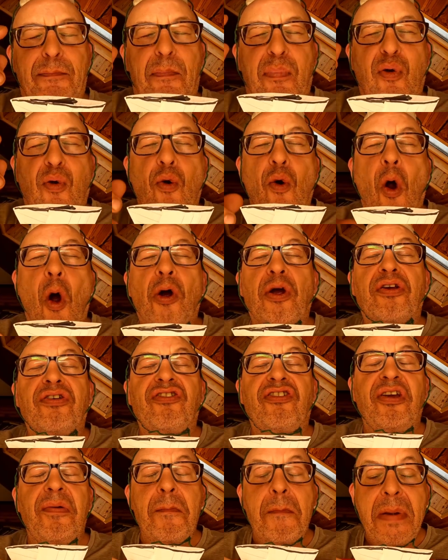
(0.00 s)

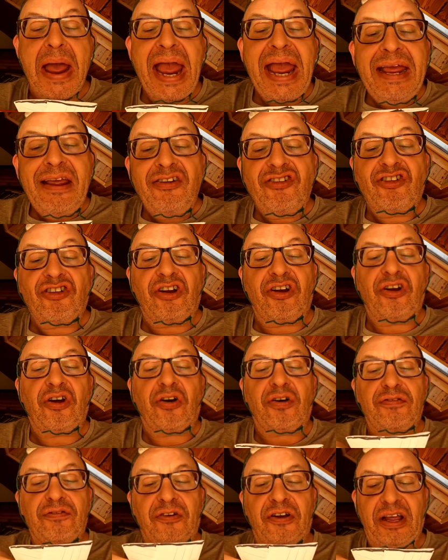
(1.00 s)
approximation
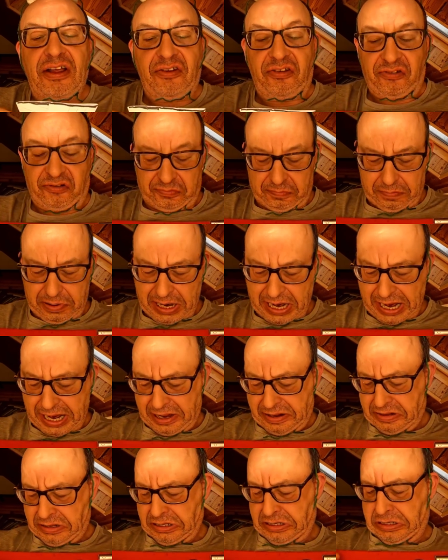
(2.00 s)
of this
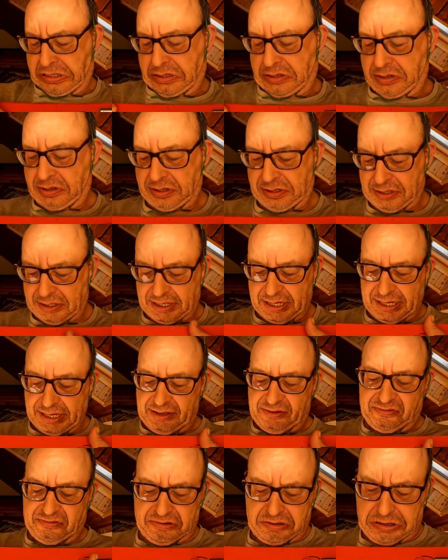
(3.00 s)
path
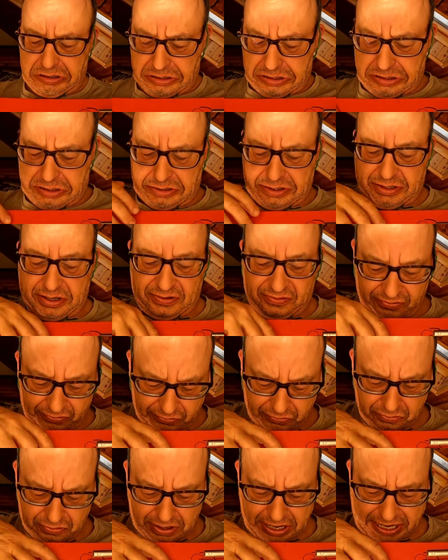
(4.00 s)
is the
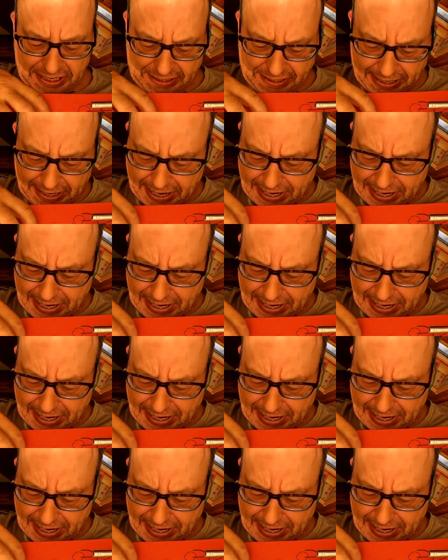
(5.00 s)
straight